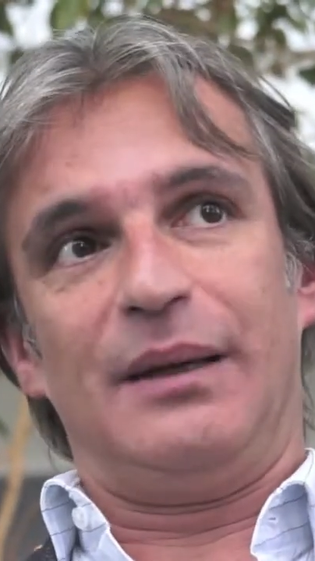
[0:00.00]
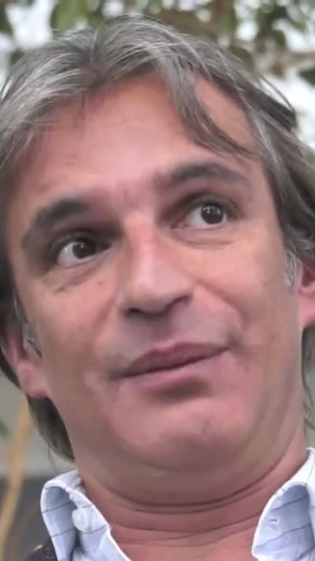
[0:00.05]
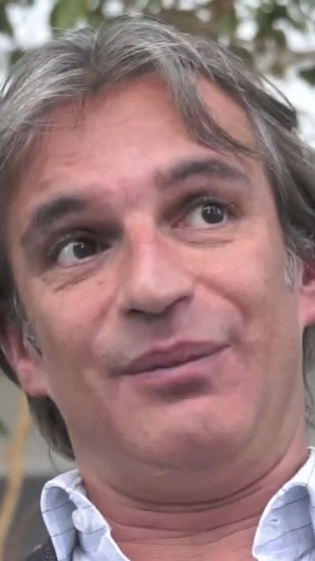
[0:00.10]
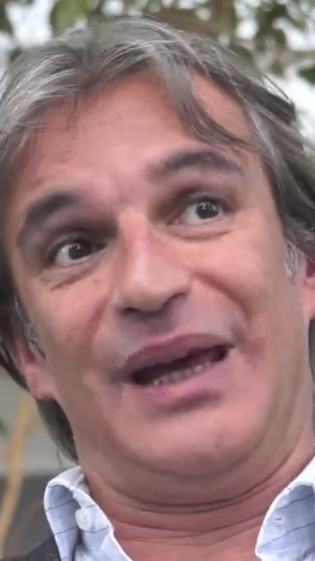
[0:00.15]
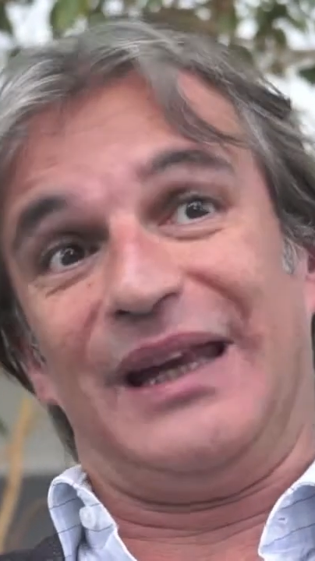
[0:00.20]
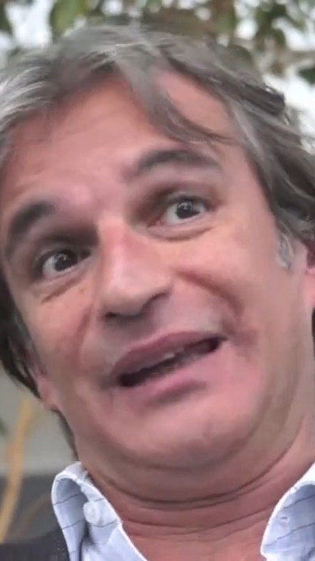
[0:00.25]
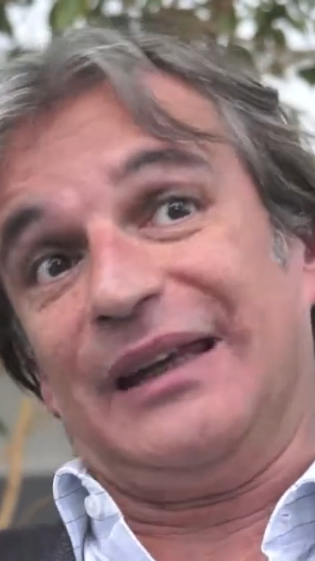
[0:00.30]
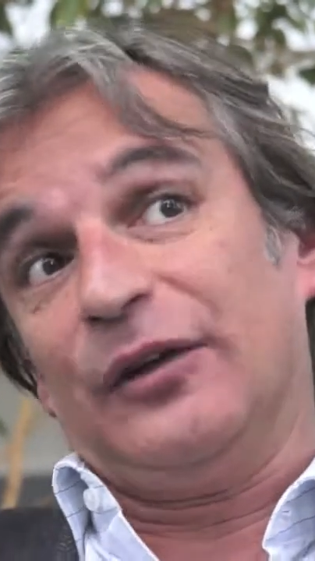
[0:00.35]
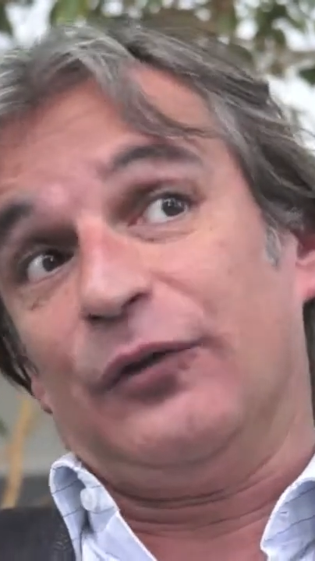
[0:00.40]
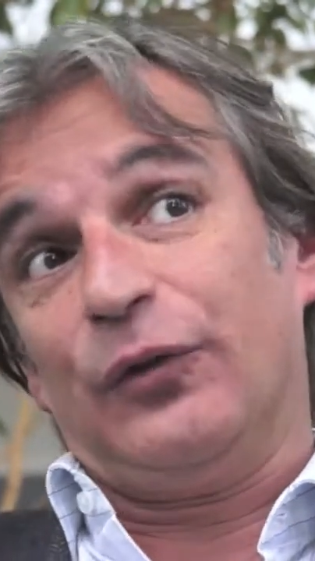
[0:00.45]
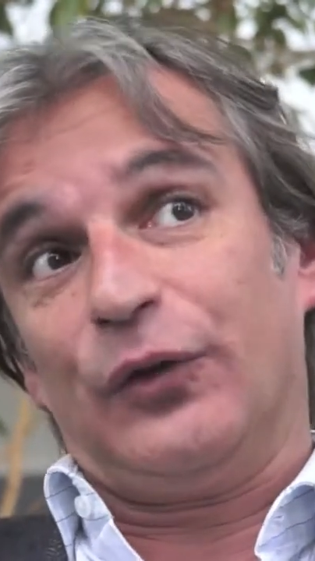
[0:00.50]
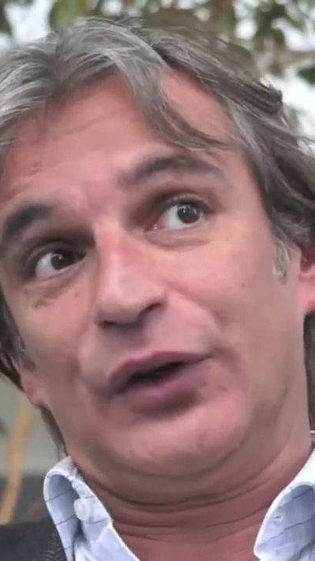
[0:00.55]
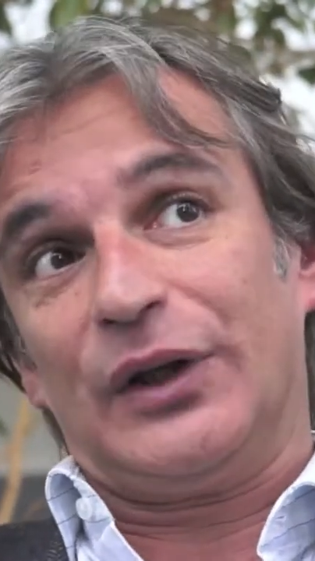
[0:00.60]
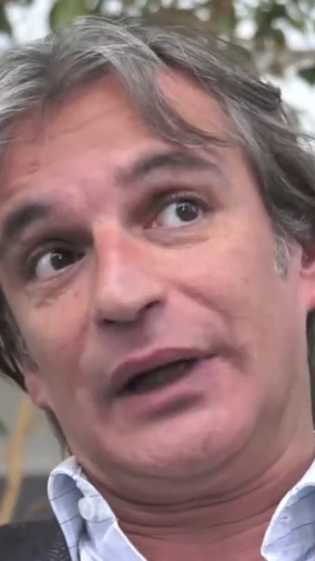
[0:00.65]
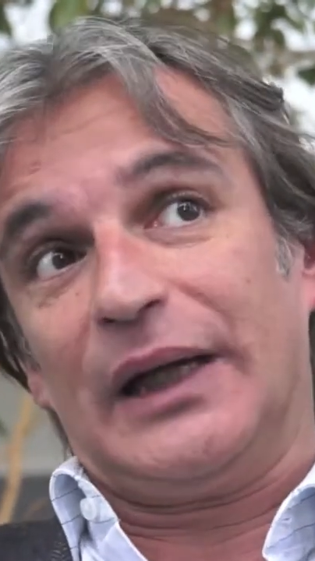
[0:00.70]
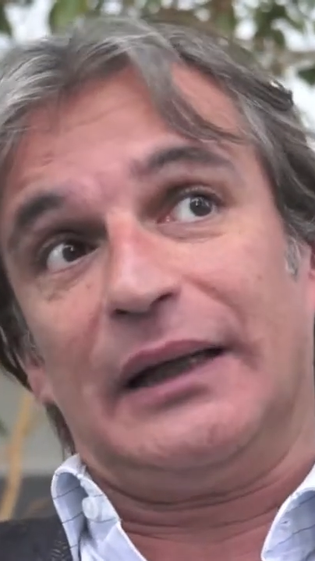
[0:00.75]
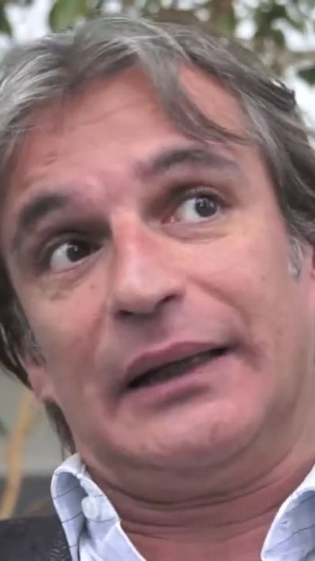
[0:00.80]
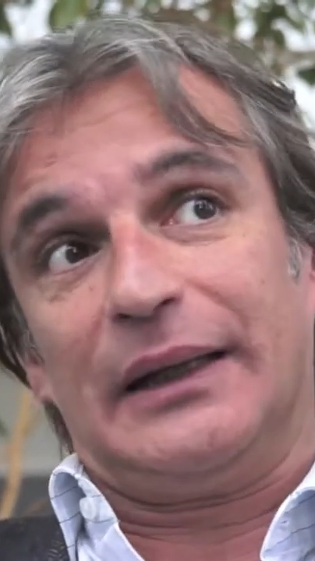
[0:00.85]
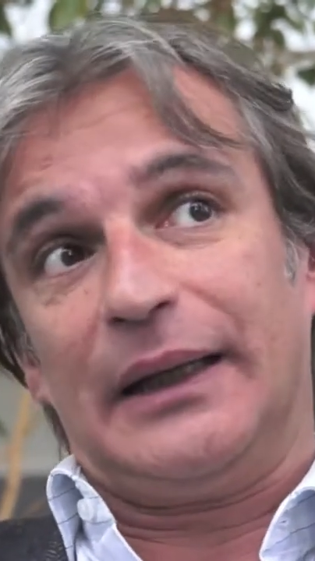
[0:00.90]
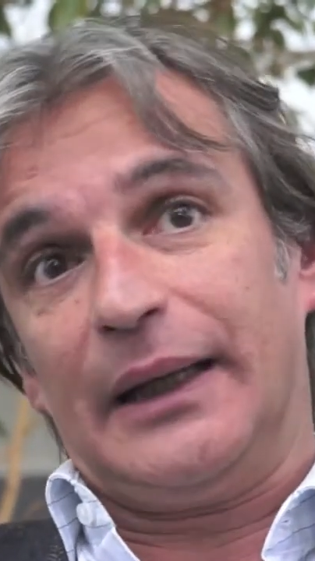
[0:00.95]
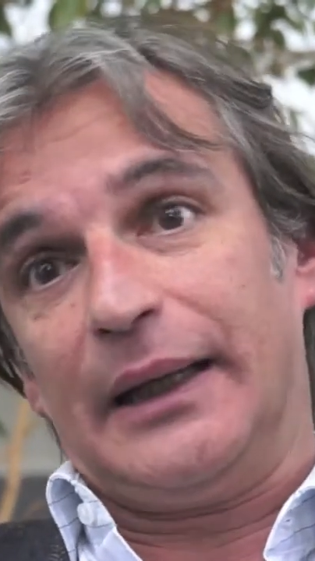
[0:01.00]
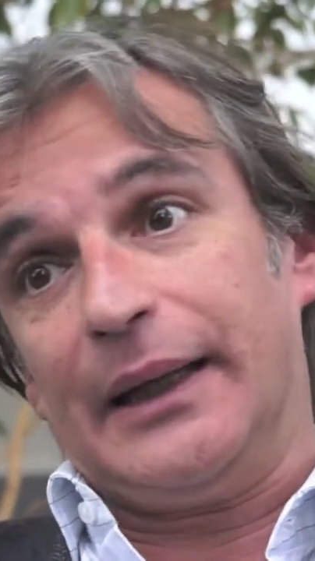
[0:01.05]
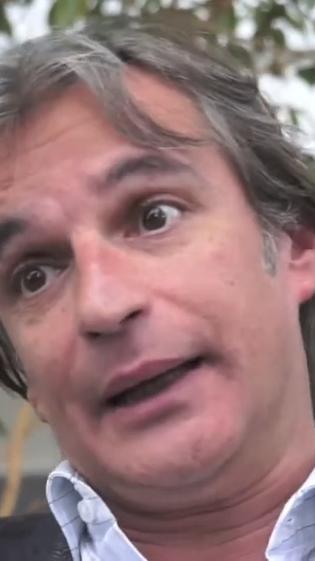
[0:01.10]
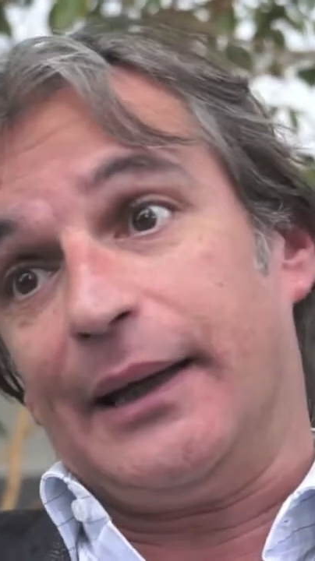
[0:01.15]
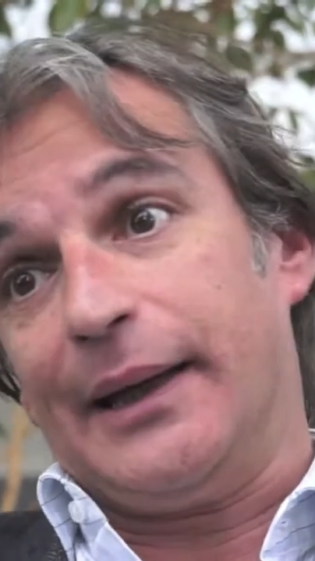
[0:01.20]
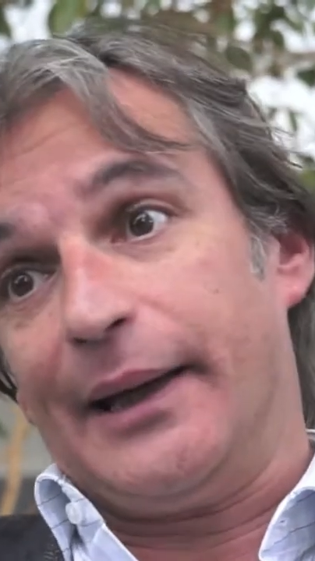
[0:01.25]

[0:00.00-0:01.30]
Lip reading: But unfortunately,